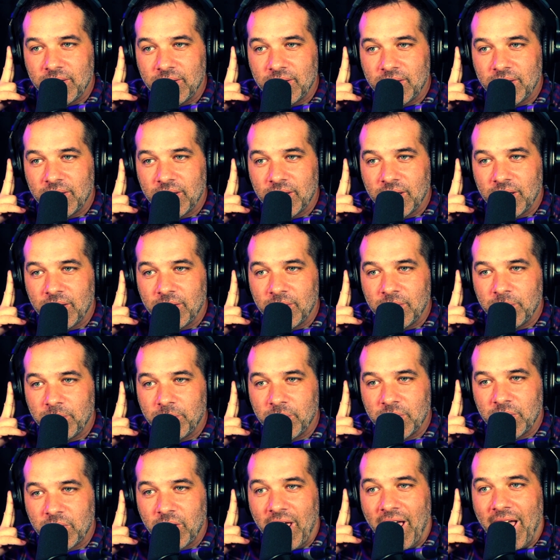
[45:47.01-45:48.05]
Yeah, you know,
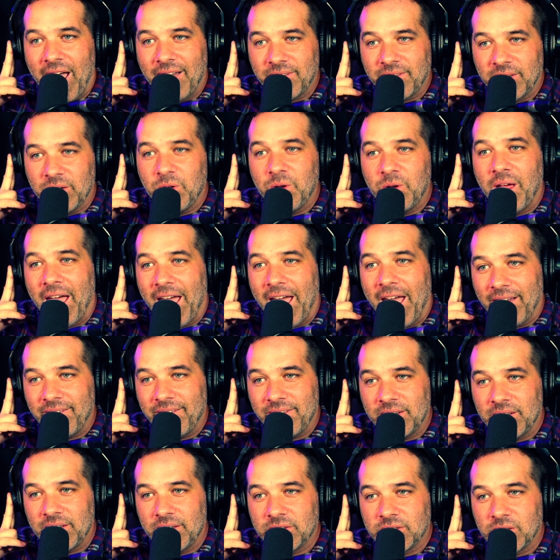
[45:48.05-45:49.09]
but you have it.
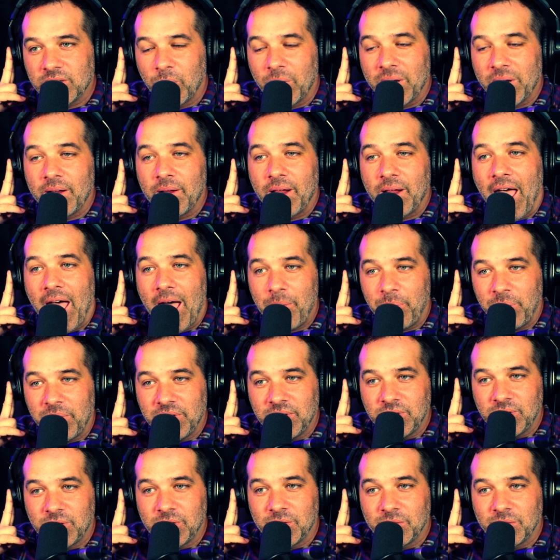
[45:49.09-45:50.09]
So when it happens, you're